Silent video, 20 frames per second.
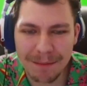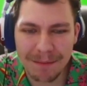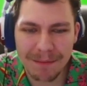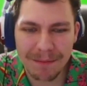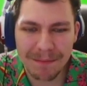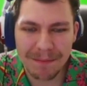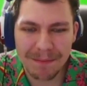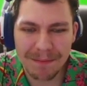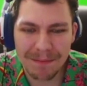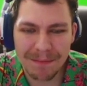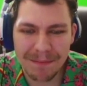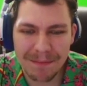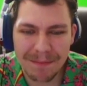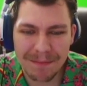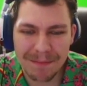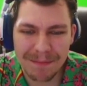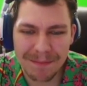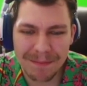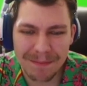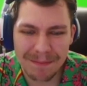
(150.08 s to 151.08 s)

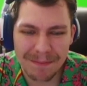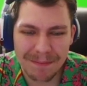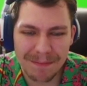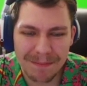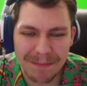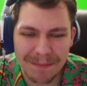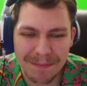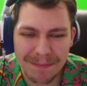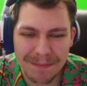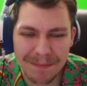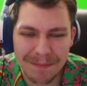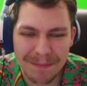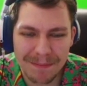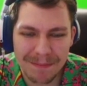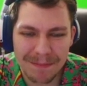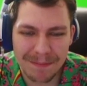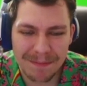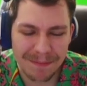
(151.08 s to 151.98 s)
(no one is talking)